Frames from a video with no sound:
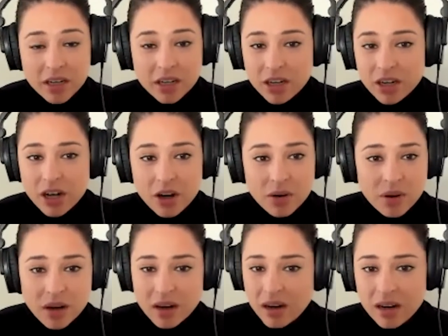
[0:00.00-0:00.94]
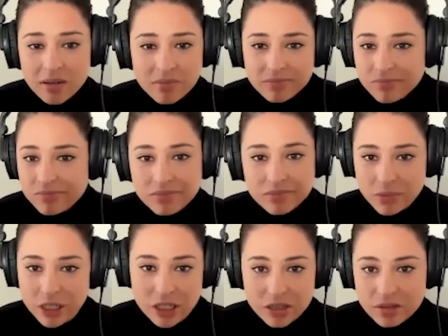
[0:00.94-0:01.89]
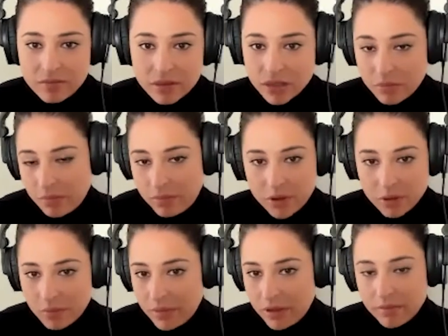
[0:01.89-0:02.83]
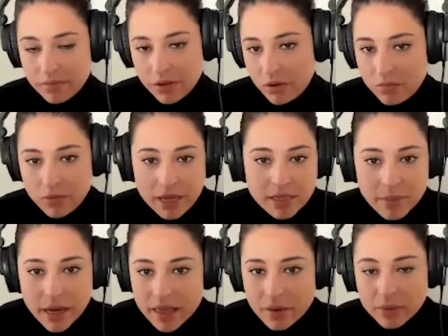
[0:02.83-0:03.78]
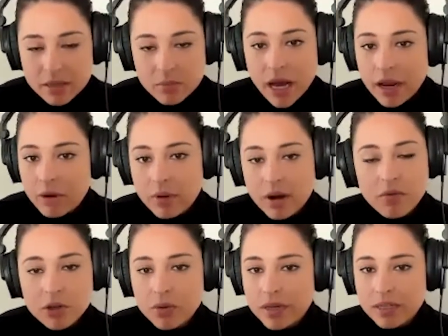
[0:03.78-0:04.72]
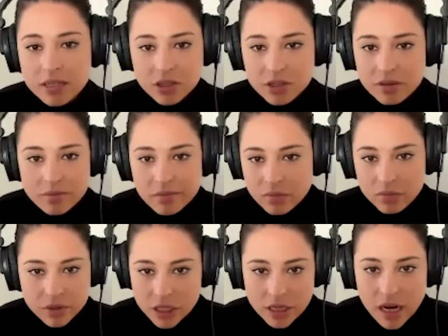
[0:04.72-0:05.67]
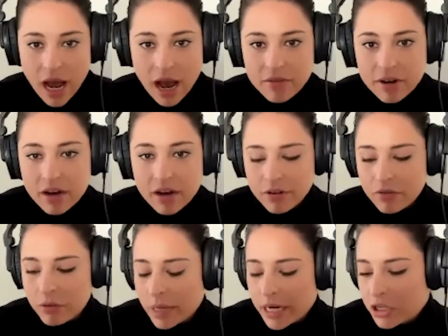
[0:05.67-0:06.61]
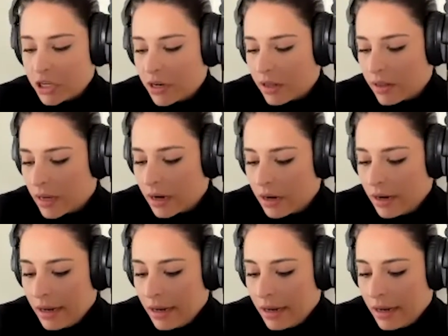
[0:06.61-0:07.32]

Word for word: You know, um, we just the the the resume that was supplied or whatever to us just didn't have enough information on there.